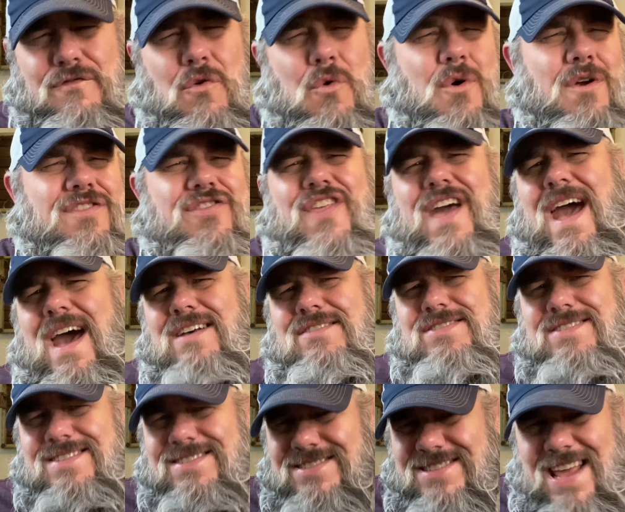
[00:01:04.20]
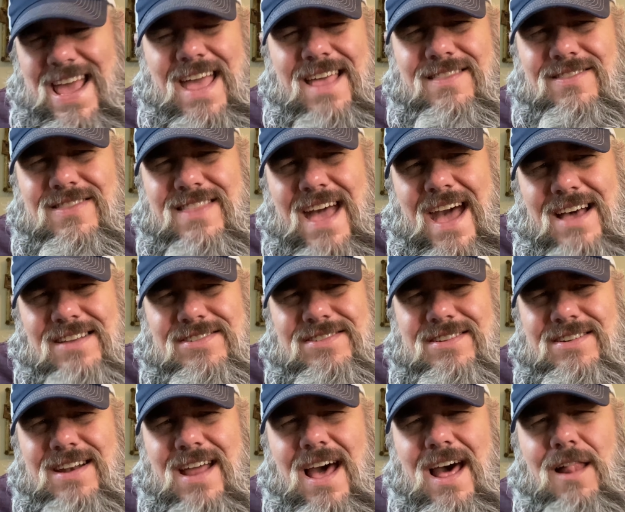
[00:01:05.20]
$4,000,
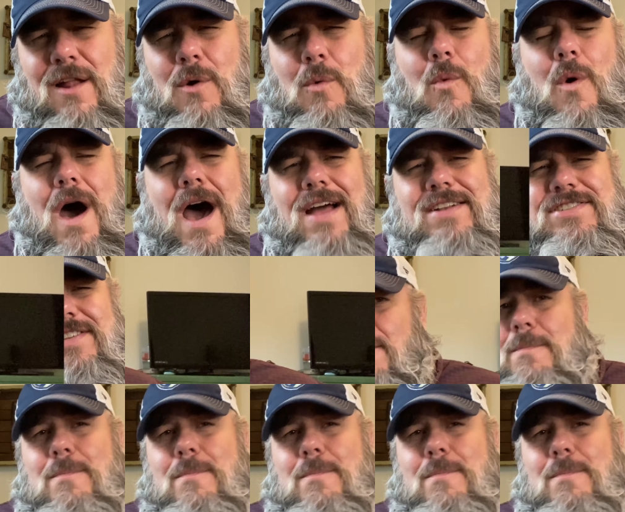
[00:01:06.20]
$10,000 watches. The